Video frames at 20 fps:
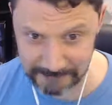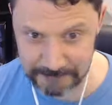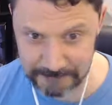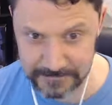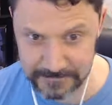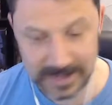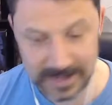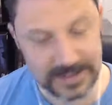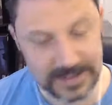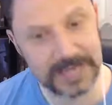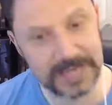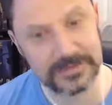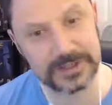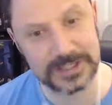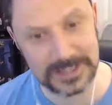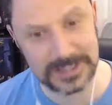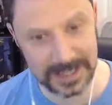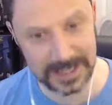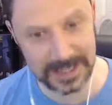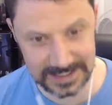And to give you a
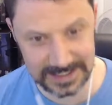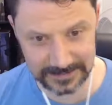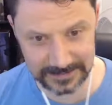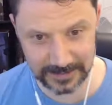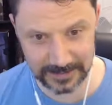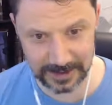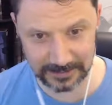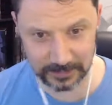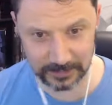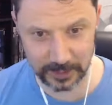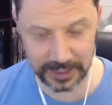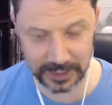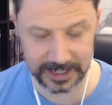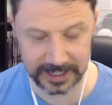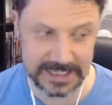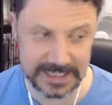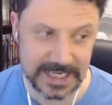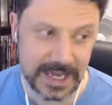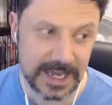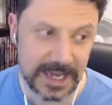sense of, of what it
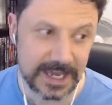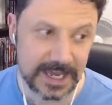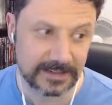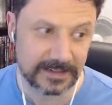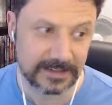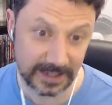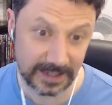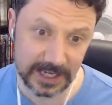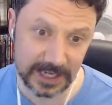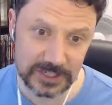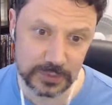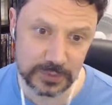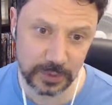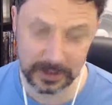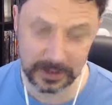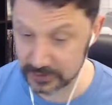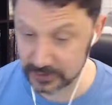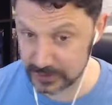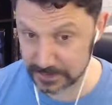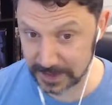is, to cast one
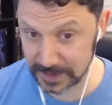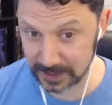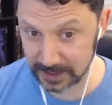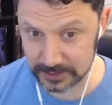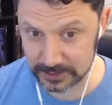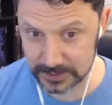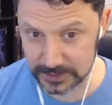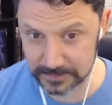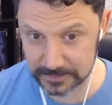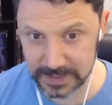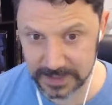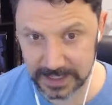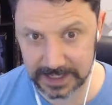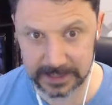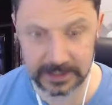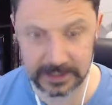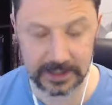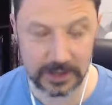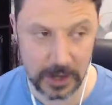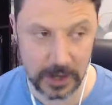of the spells, it
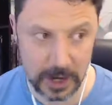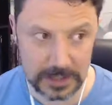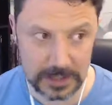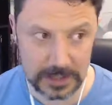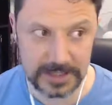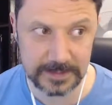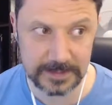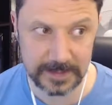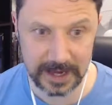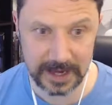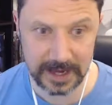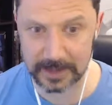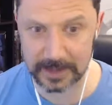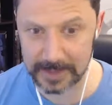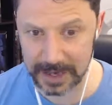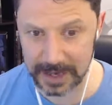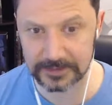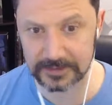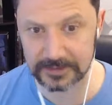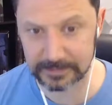costs them an
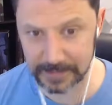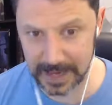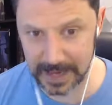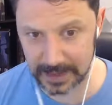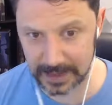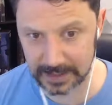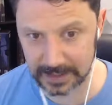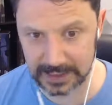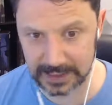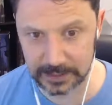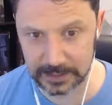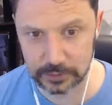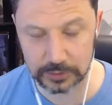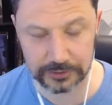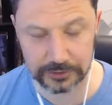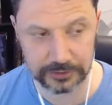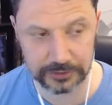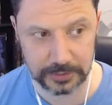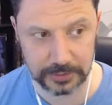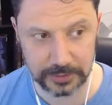amount of mana equal
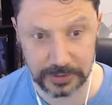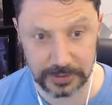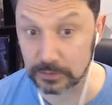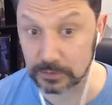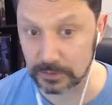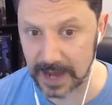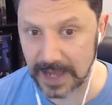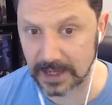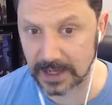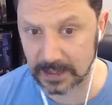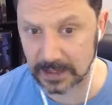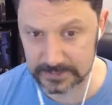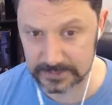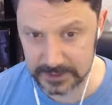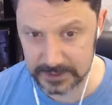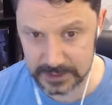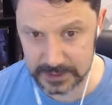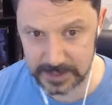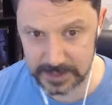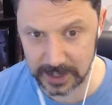to the rank of the
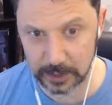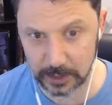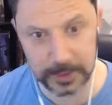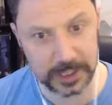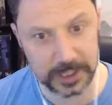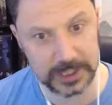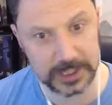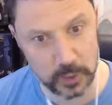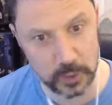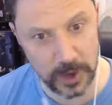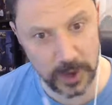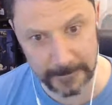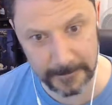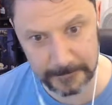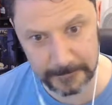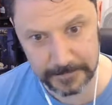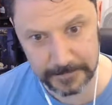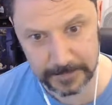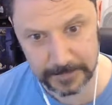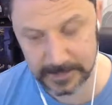spell plus one.
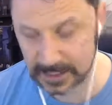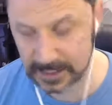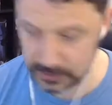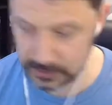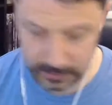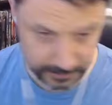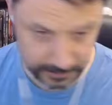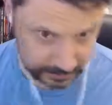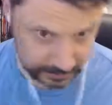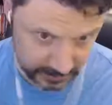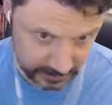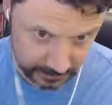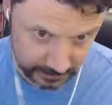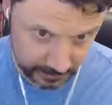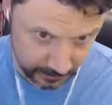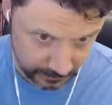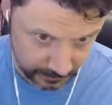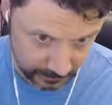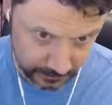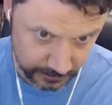That's the, the
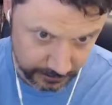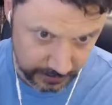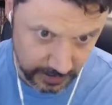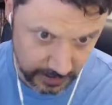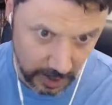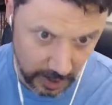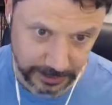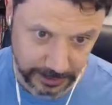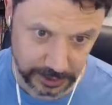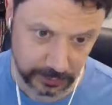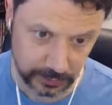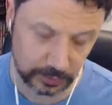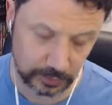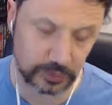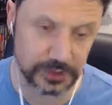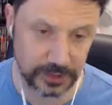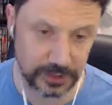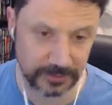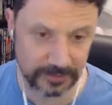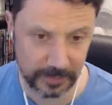optional
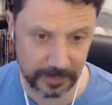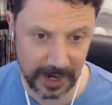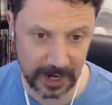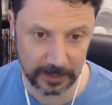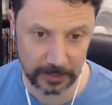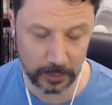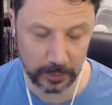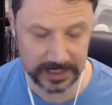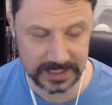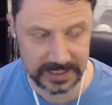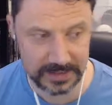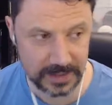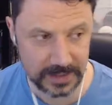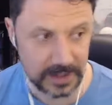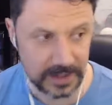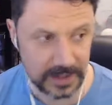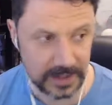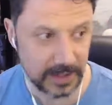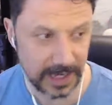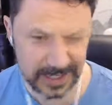rules here for power points.
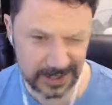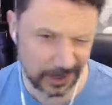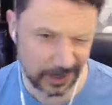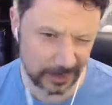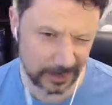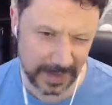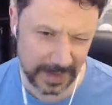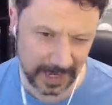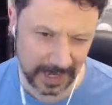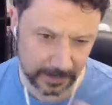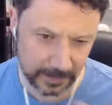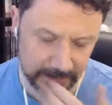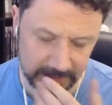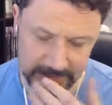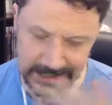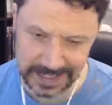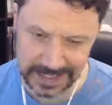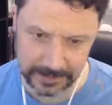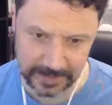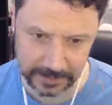I call it mana, but
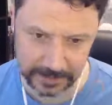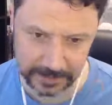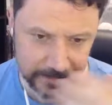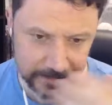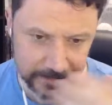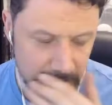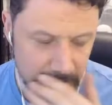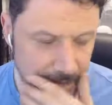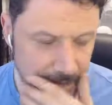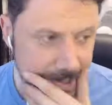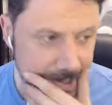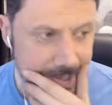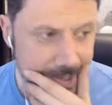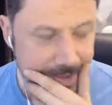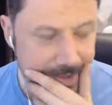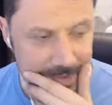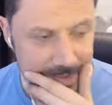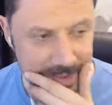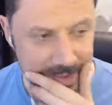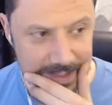same thing.
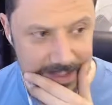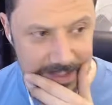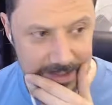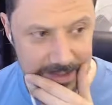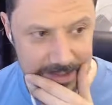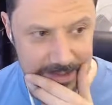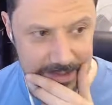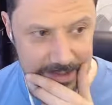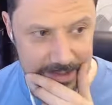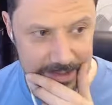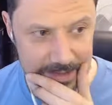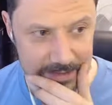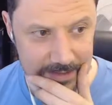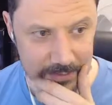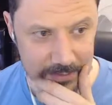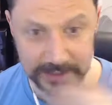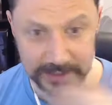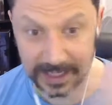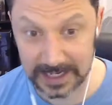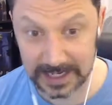The so
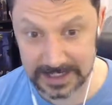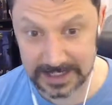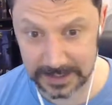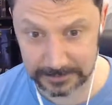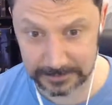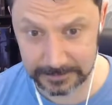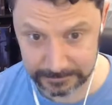to cast a